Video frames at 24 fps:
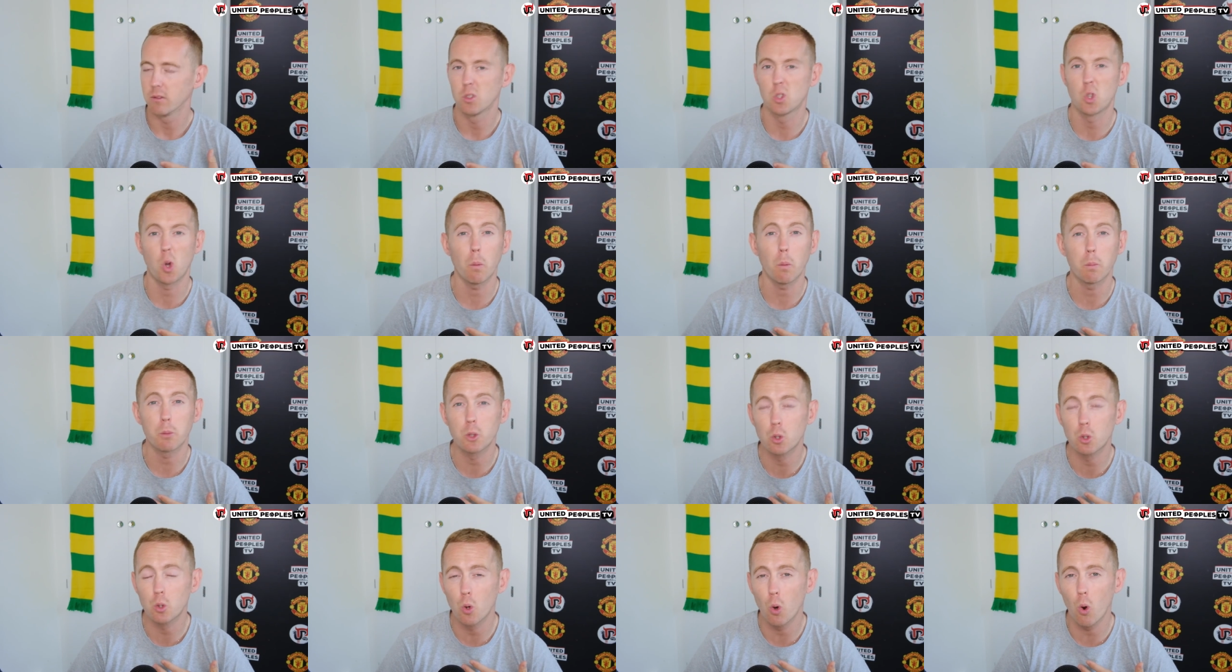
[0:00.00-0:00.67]
Top
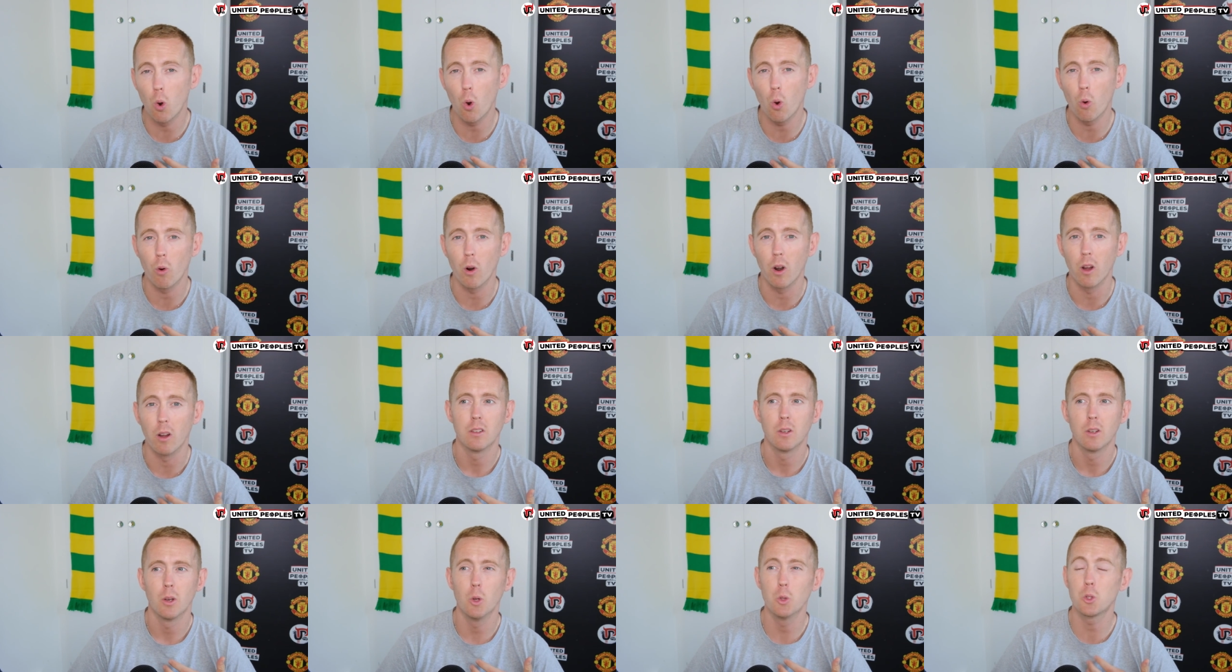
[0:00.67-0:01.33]
scorer?
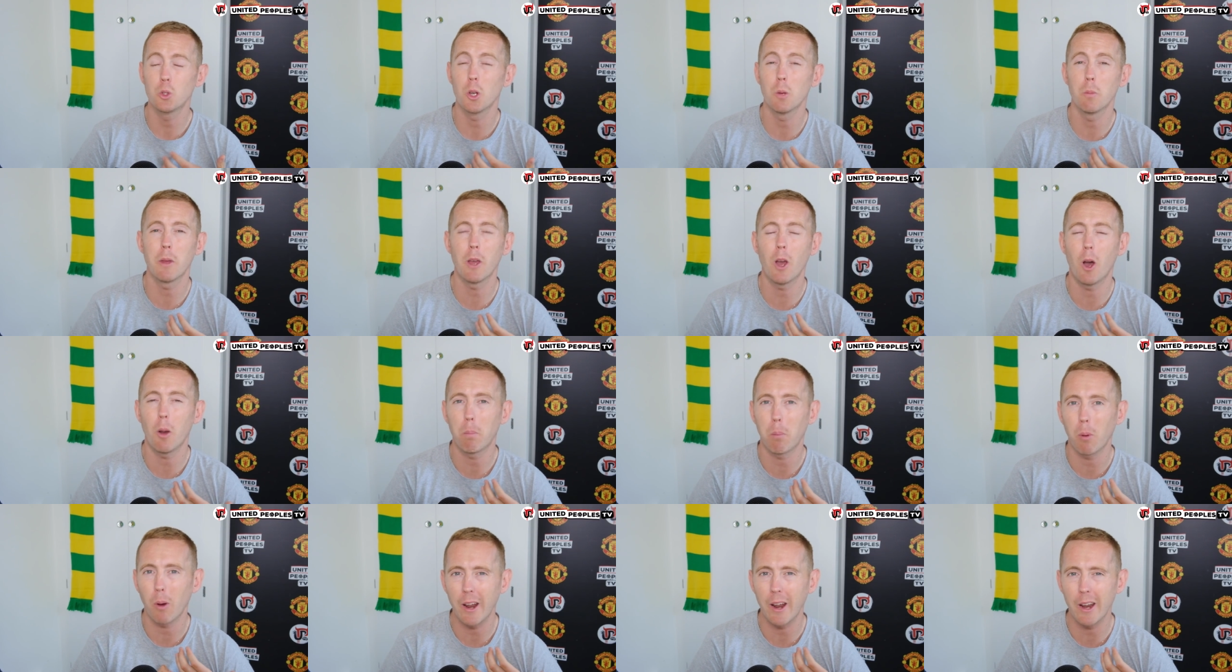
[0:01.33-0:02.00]
Who's going to be
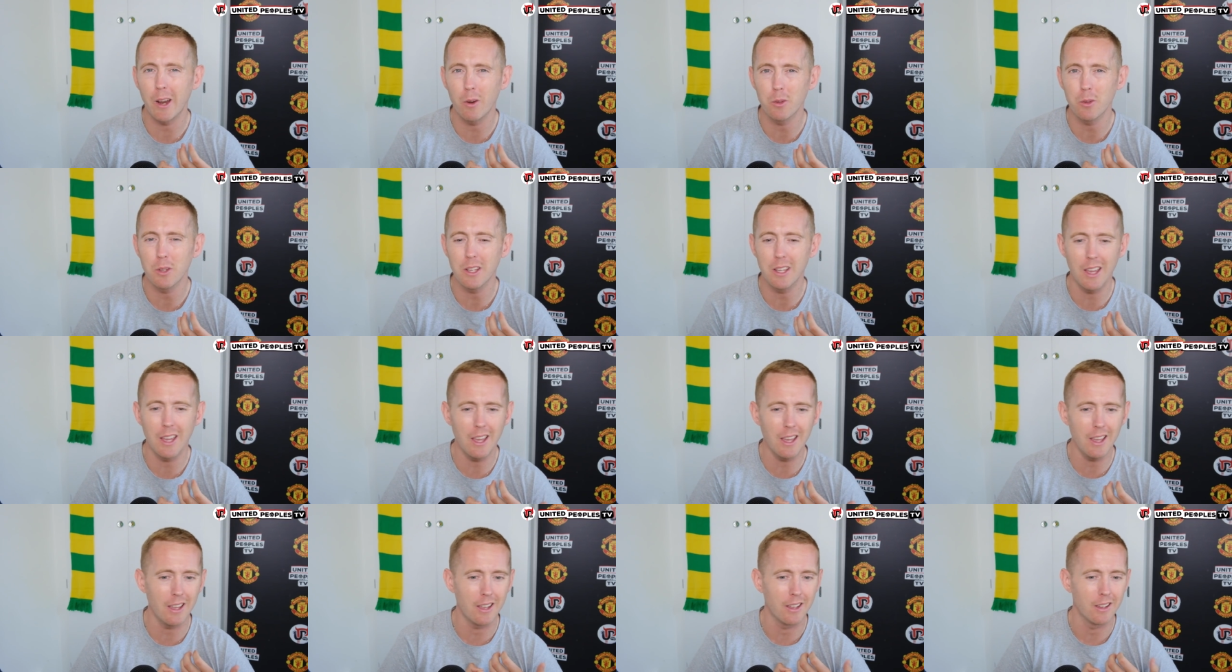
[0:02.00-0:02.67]
our player of the
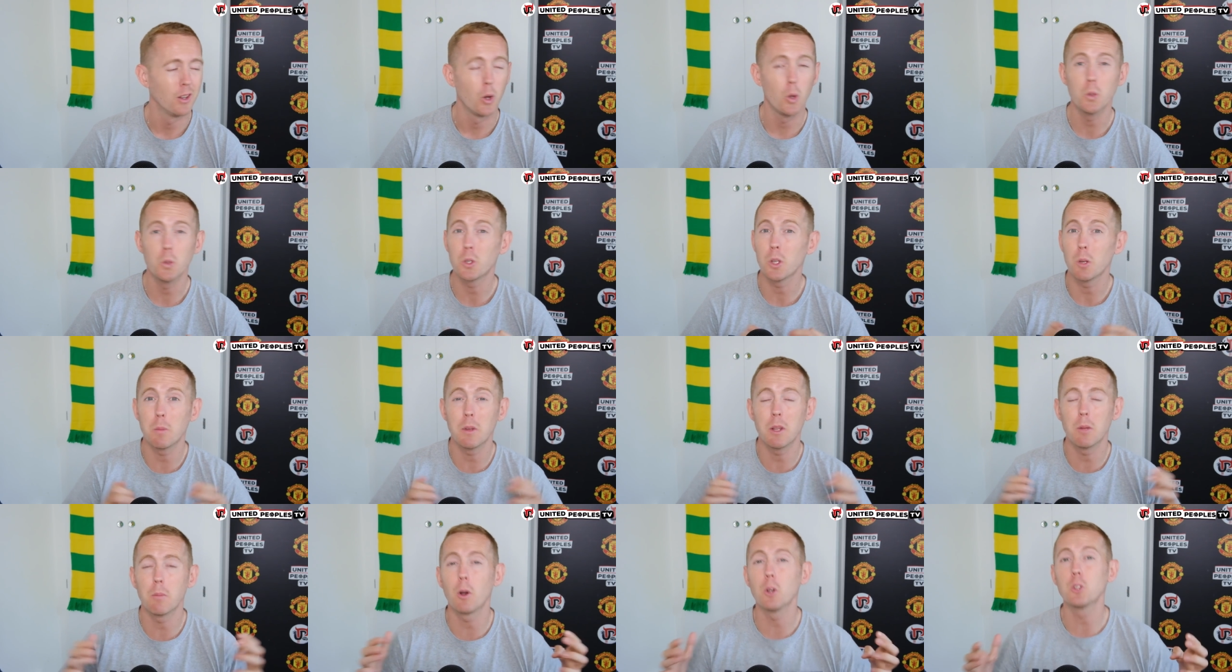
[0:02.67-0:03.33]
year? Who's going to
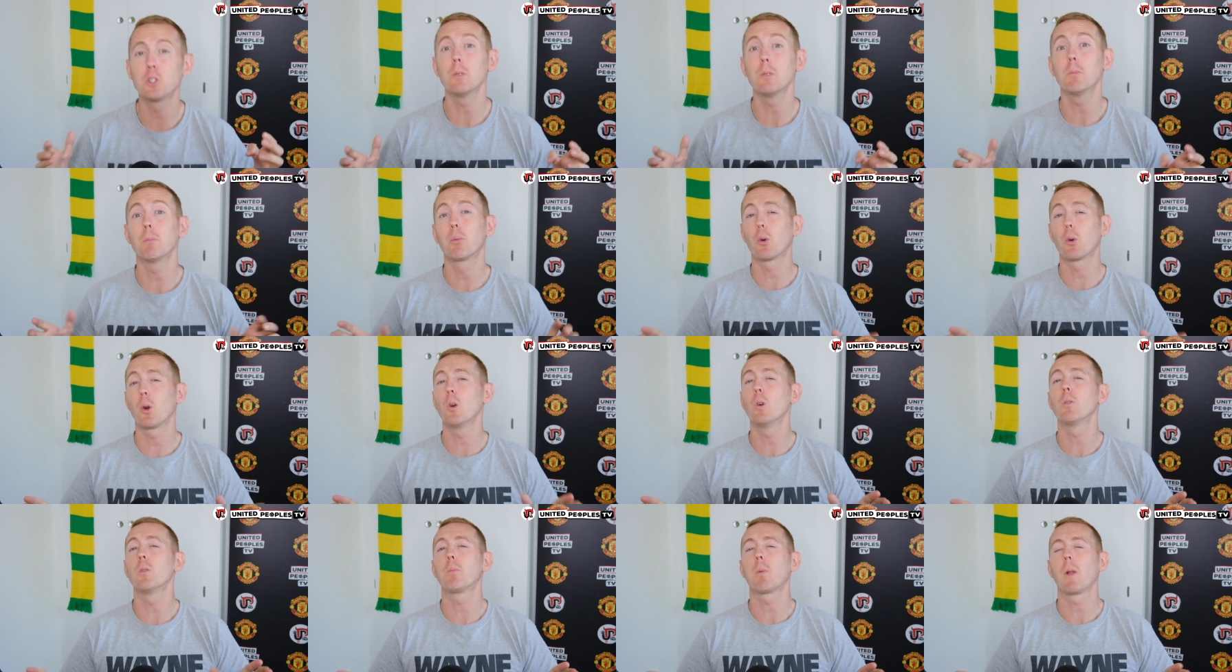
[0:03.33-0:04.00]
be the most
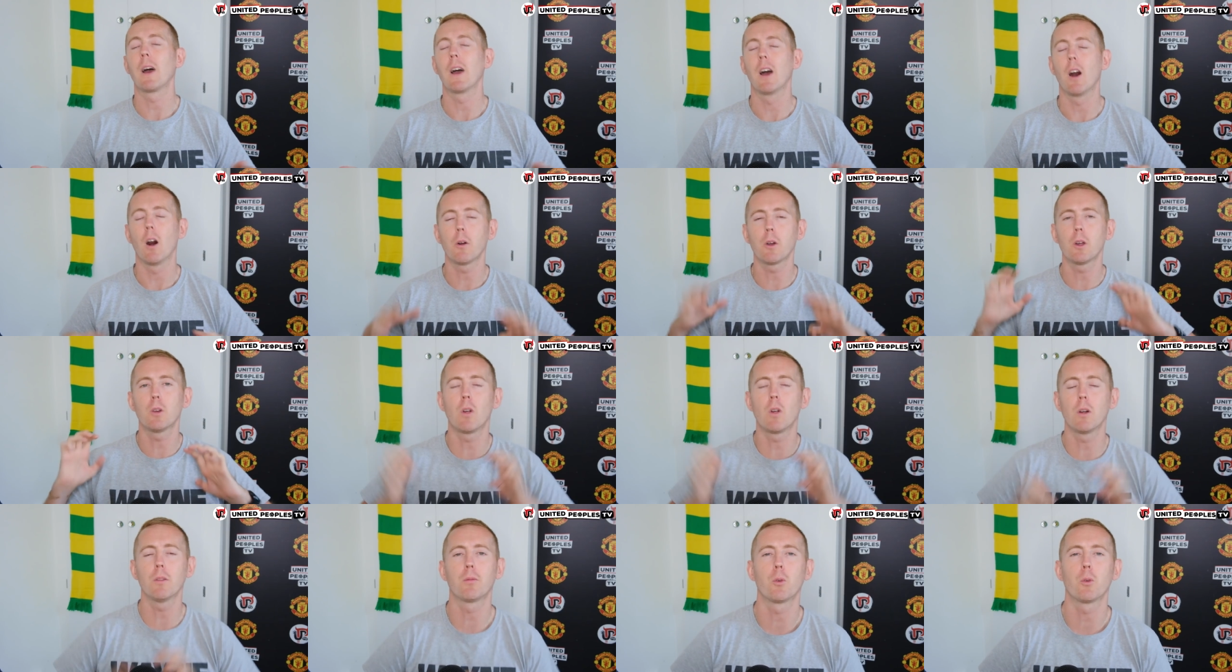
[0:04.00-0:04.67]
improved player? I'm going
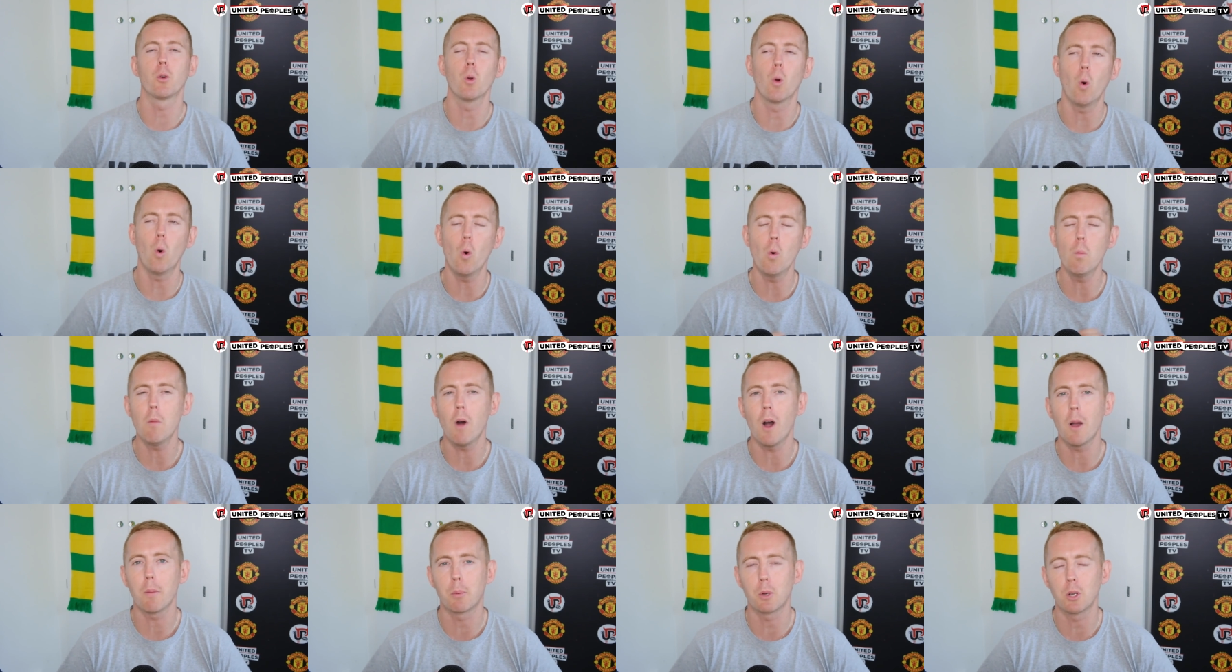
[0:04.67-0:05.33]
to run through all
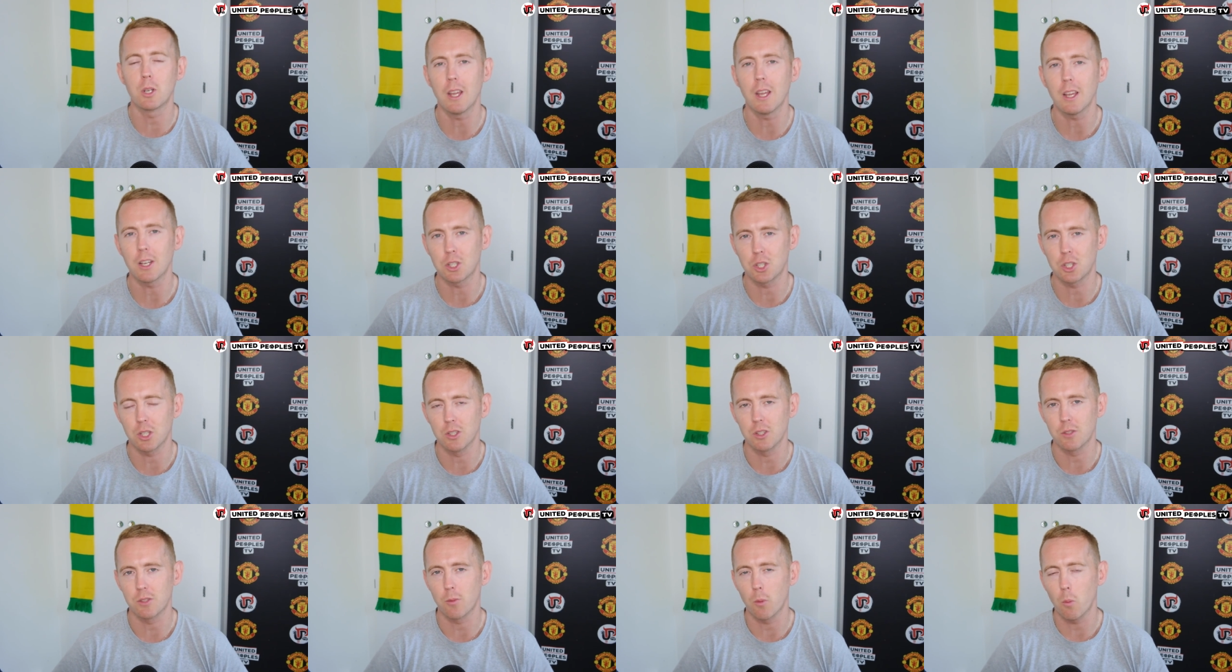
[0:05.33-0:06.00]
my
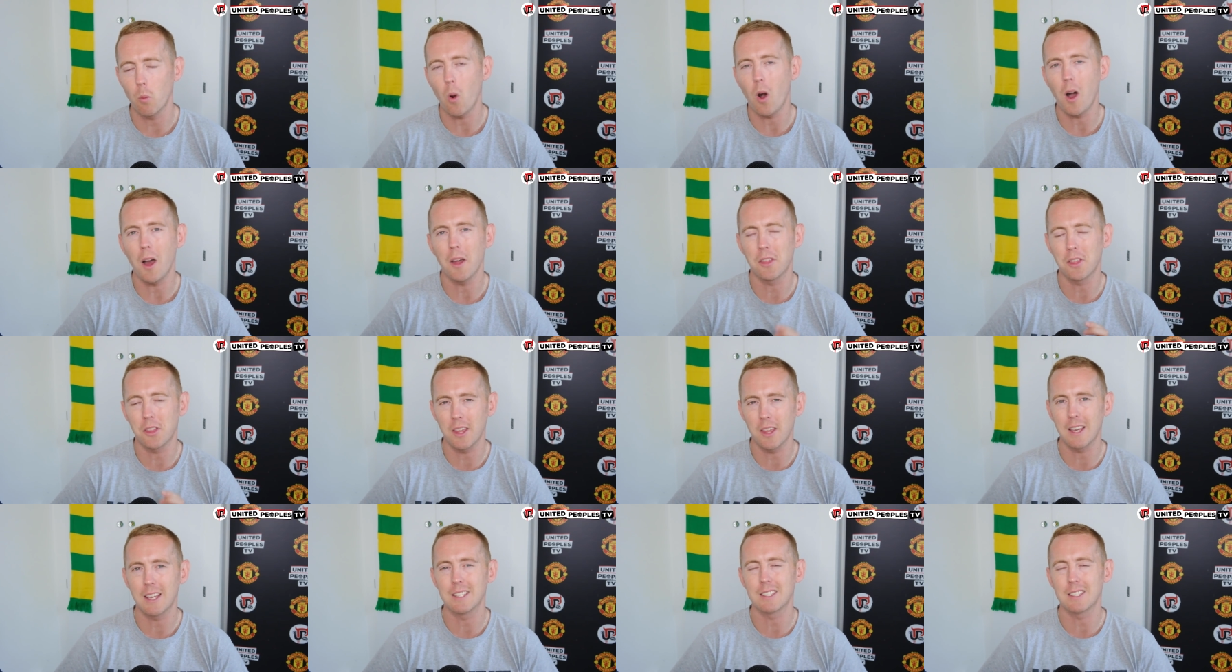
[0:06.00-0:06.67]
predictions for what I
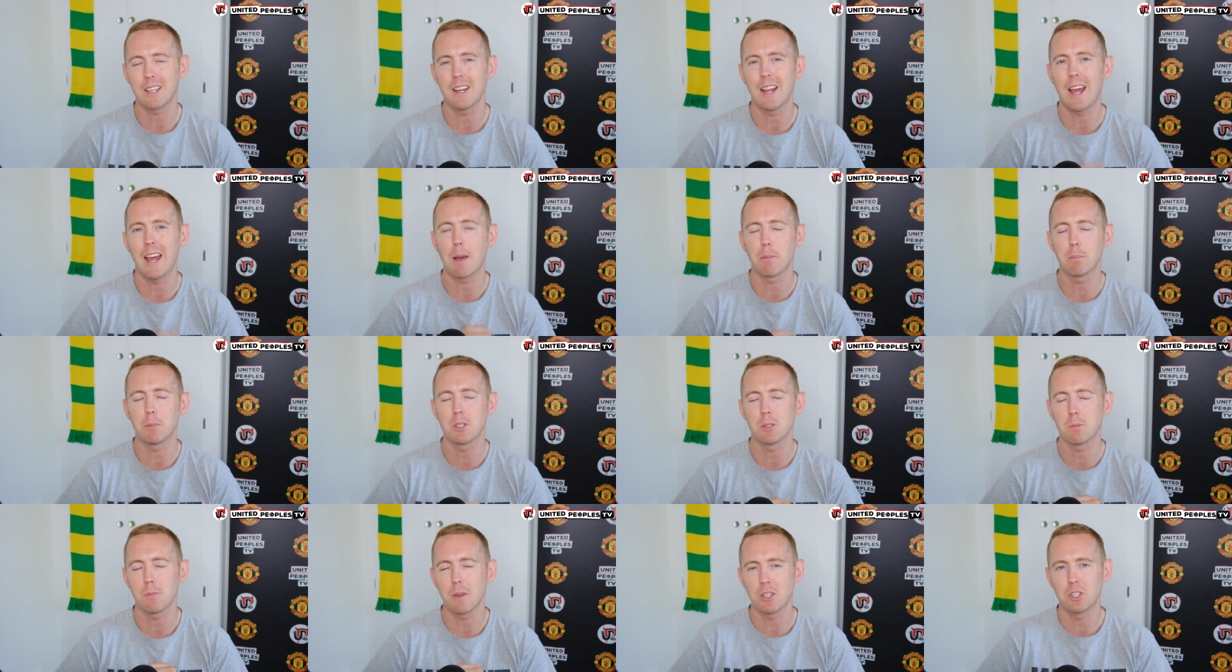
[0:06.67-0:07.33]
think is going to
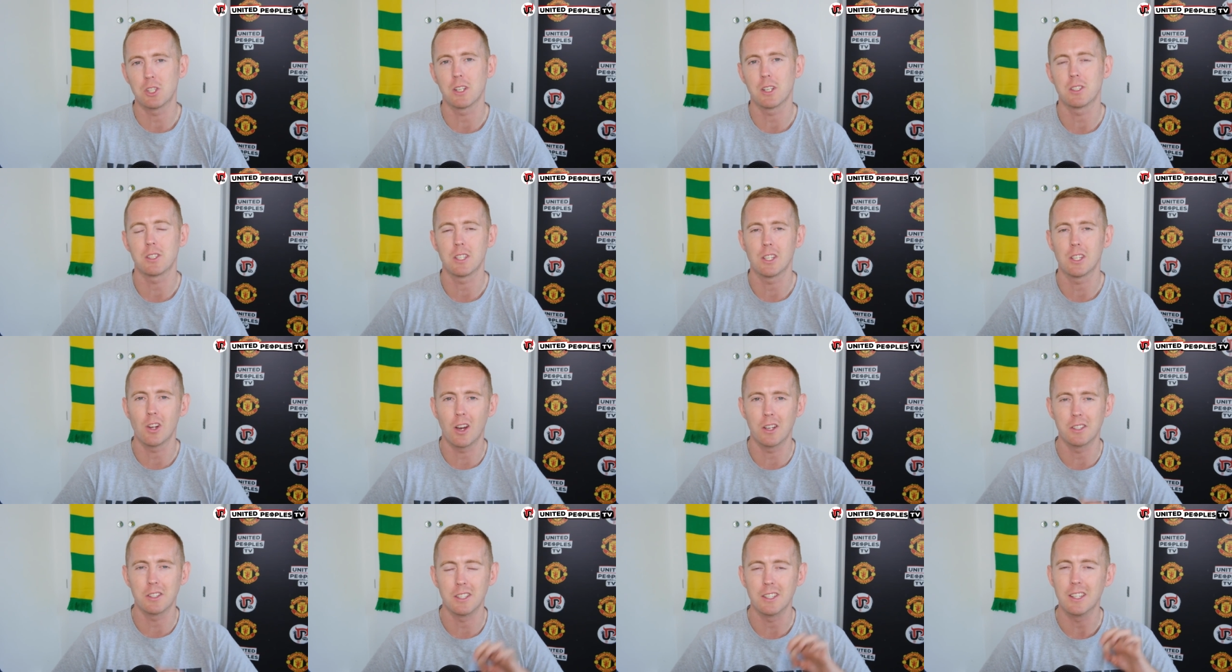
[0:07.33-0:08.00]
happen to Manchester
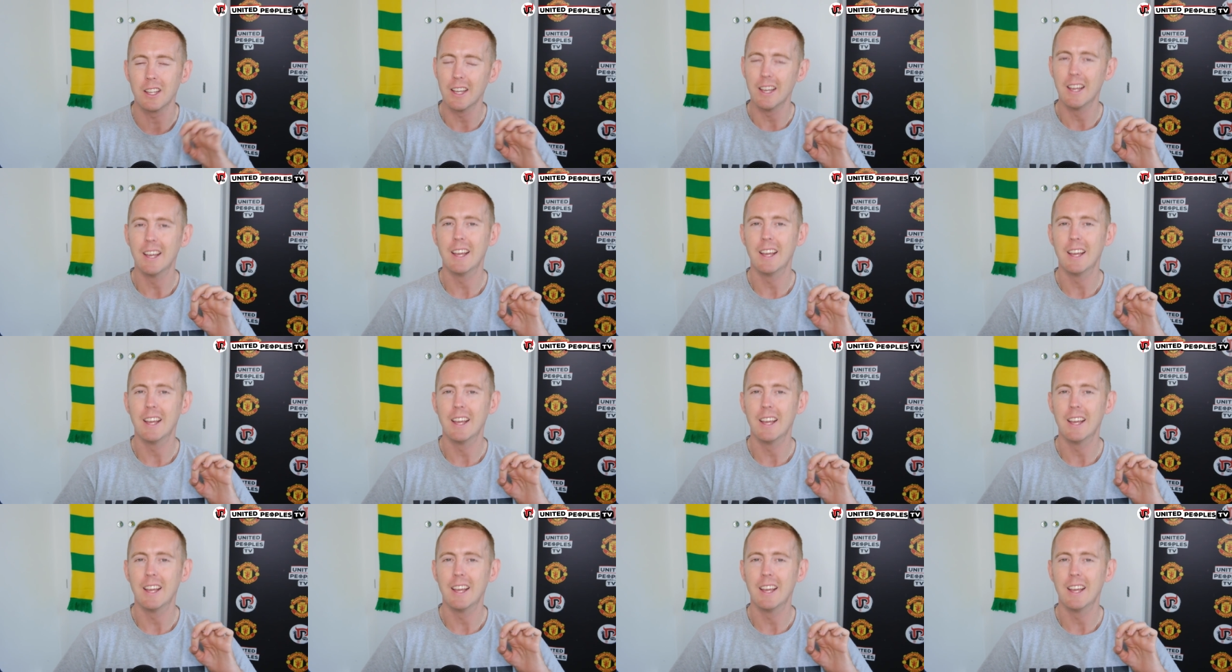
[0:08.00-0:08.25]
United